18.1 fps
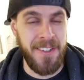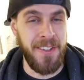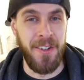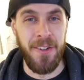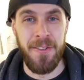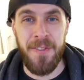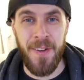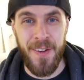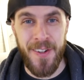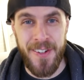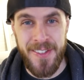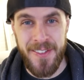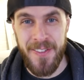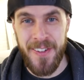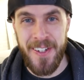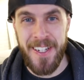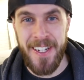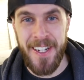not a Forester
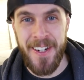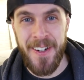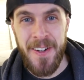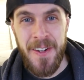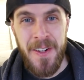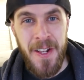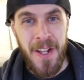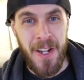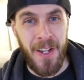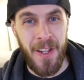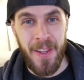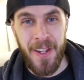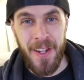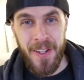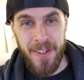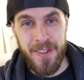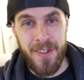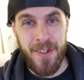video like the
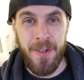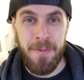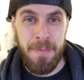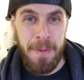last two have